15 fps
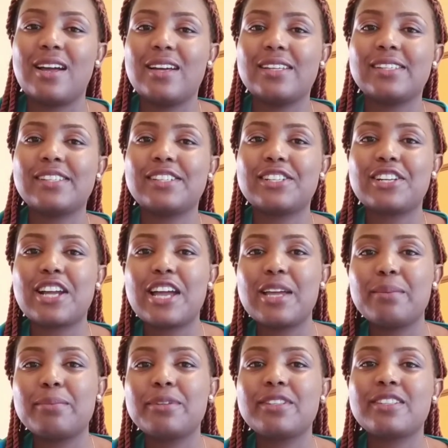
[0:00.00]

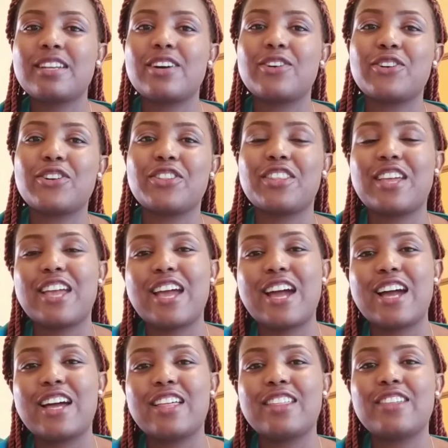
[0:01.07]
striped, or
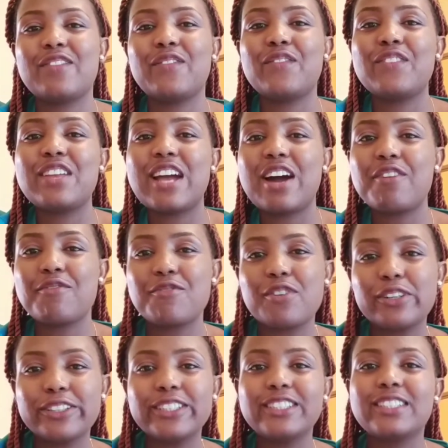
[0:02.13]
they are
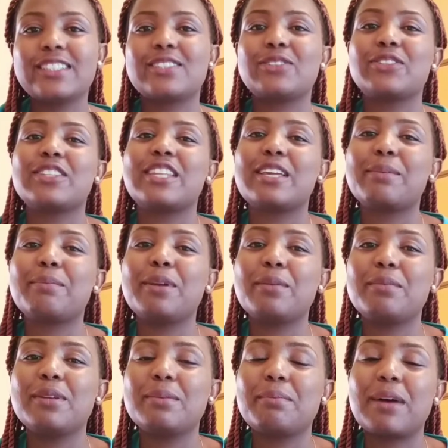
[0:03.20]
folds on the
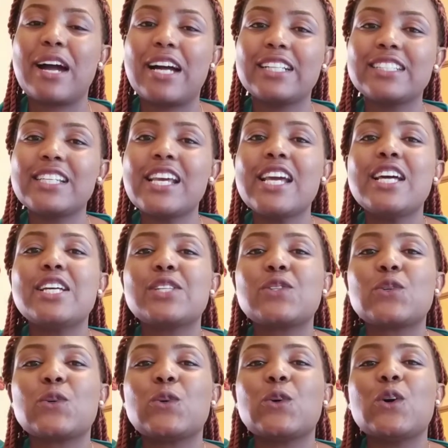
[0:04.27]
baby part.
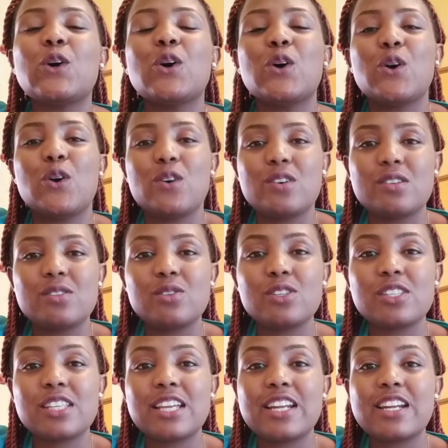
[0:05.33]
So
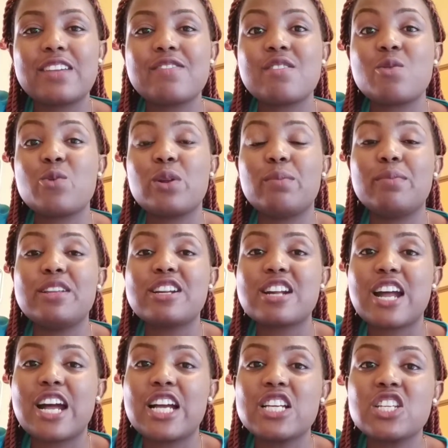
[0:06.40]
those areas, they will be
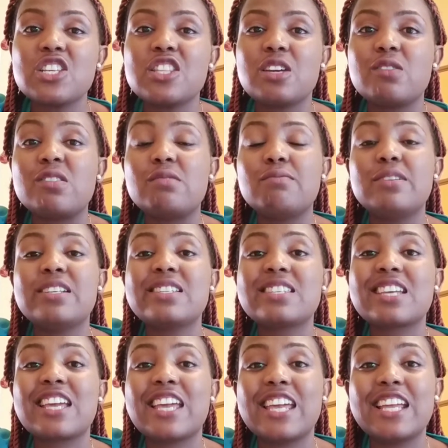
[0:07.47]
rash, they will be
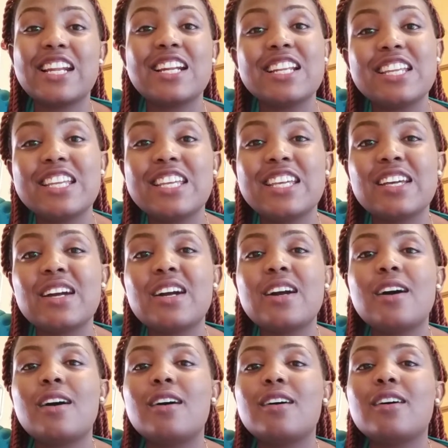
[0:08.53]
scaly,
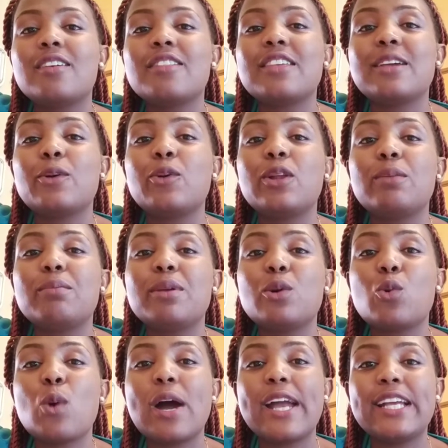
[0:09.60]
they will be
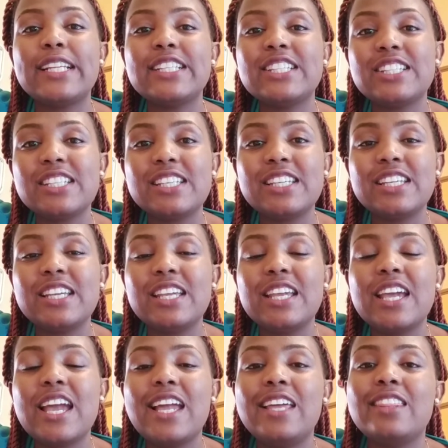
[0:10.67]
whitey,
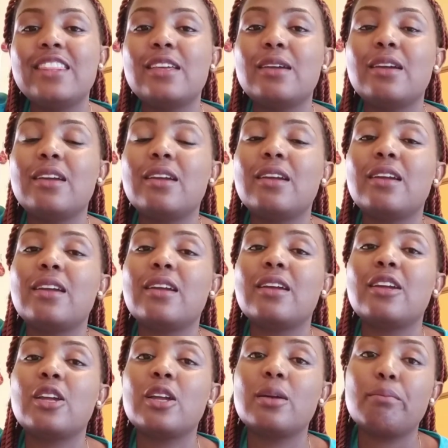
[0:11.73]
and the
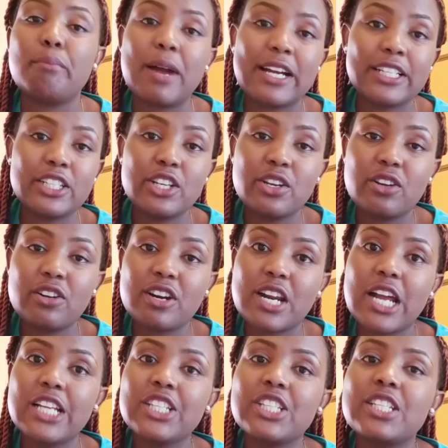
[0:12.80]
bacterial
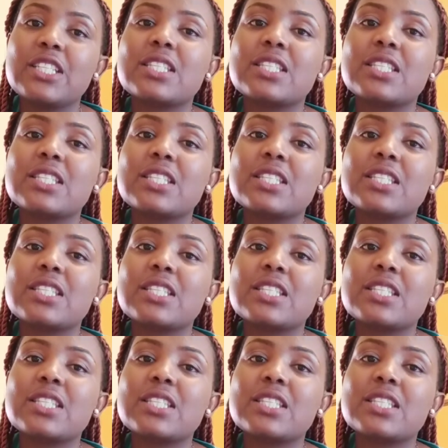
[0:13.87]
rash